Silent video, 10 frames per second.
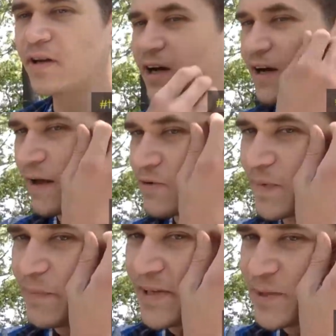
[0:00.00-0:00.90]
That was
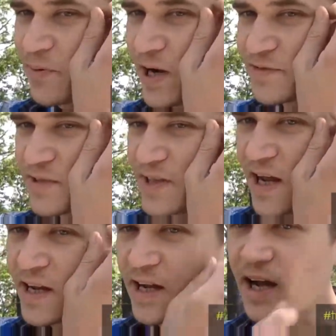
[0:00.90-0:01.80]
my big surprise for
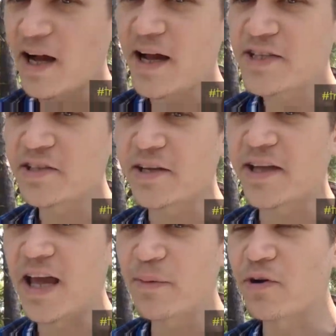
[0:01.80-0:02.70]
today. I actually
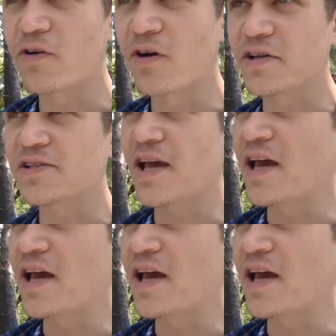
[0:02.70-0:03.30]
came across